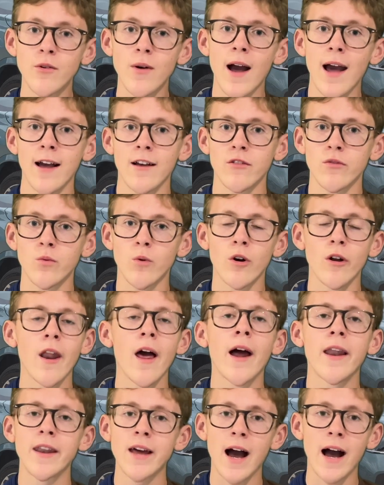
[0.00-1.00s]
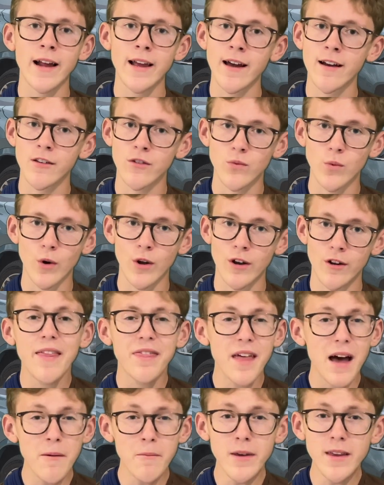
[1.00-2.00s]
X1 and iX1. That
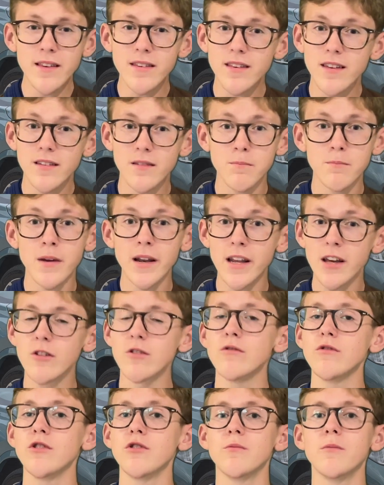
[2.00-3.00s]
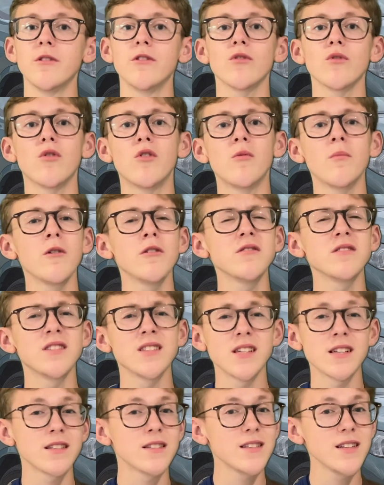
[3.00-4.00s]
means this Mini Countryman's almost
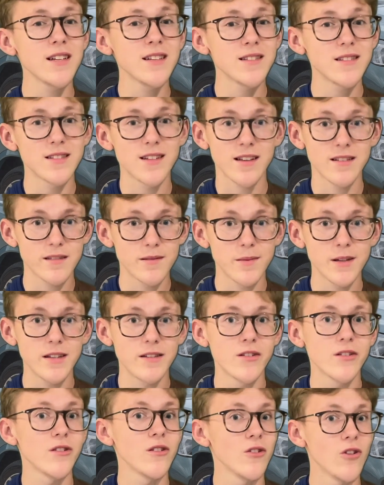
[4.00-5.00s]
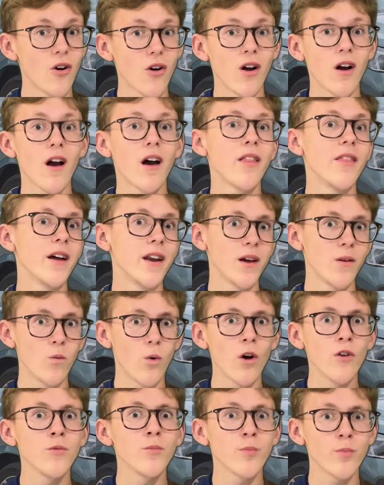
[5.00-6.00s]
16 centimeters longer than it was
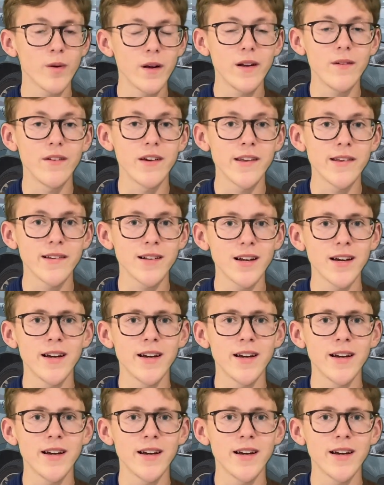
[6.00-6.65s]
previously.